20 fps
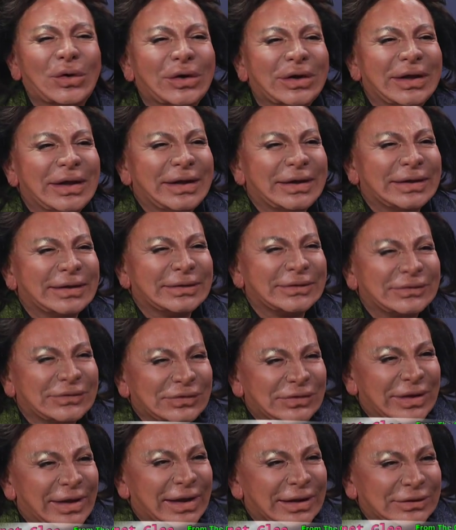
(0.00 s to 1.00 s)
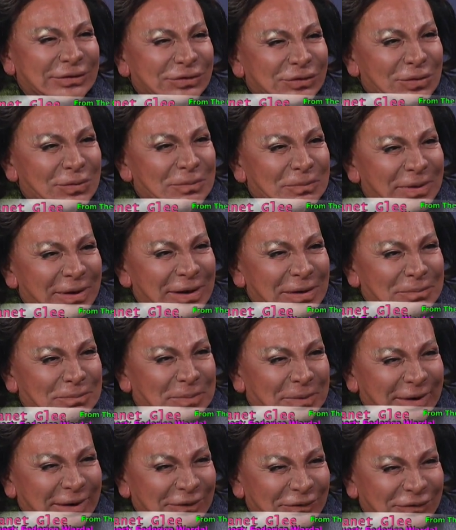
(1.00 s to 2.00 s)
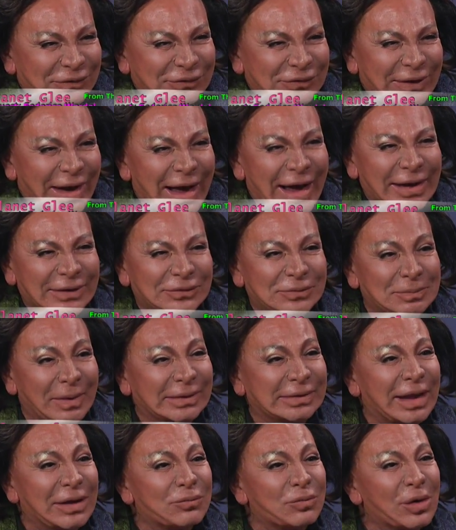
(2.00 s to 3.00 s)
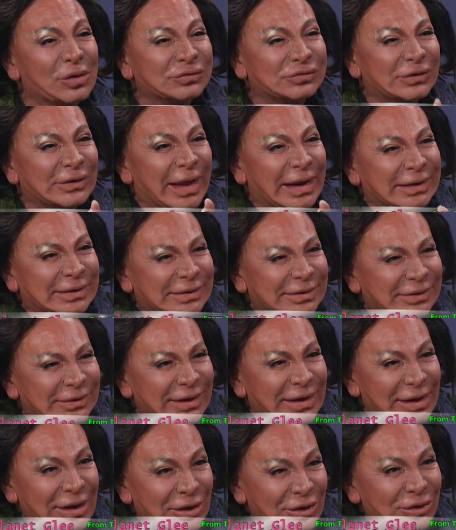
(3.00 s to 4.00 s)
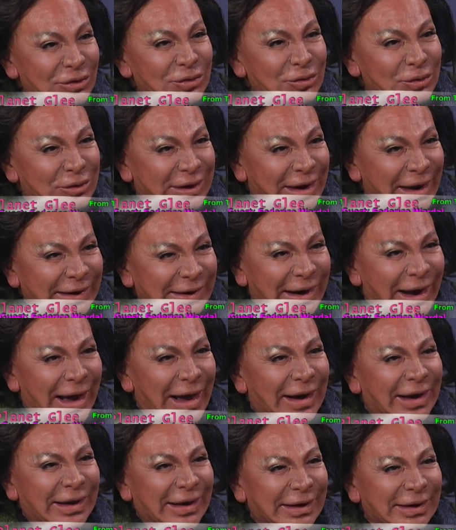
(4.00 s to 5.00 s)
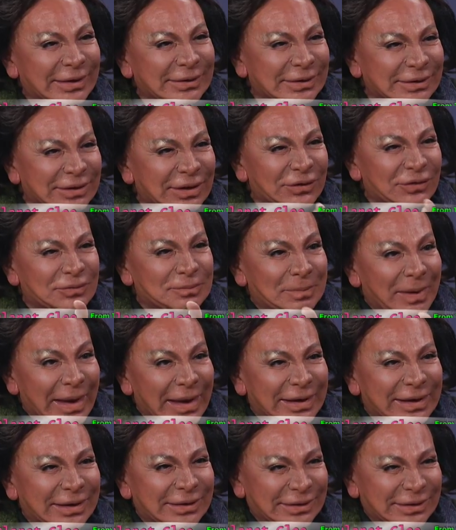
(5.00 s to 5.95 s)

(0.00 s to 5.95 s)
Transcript: it's need to be precise, but I won't like, you can speak.